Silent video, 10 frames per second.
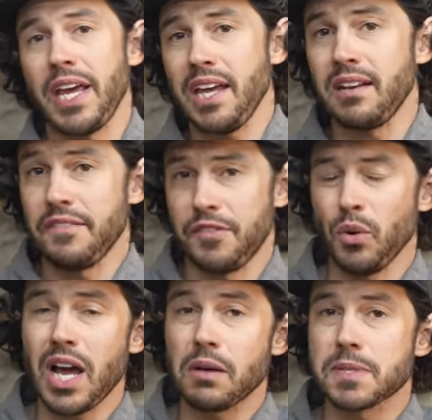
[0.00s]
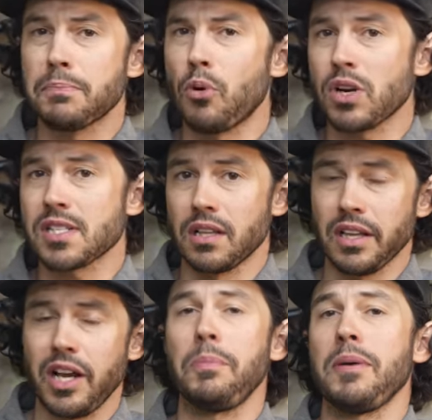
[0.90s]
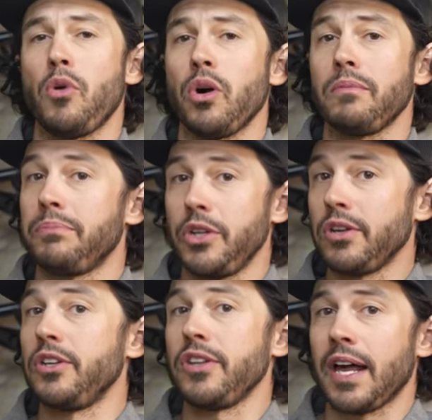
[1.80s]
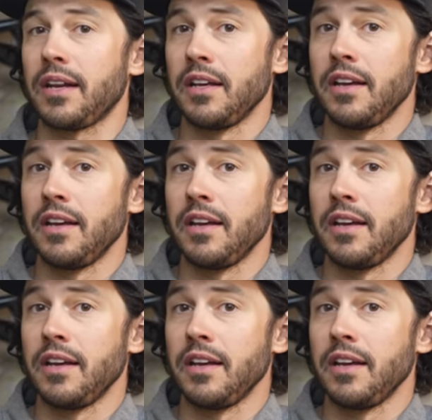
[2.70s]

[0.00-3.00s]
And if you wanna help support us a little bit more, you can do that.